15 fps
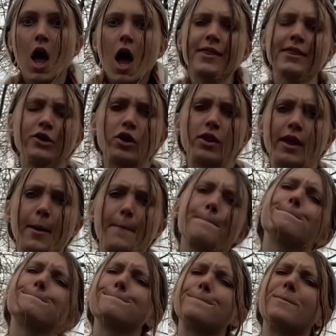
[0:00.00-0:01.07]
And there are like
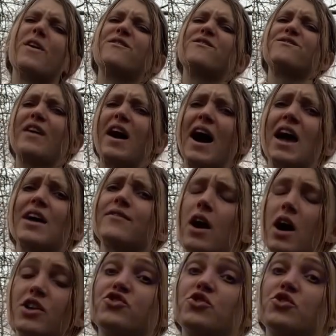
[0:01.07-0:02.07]
500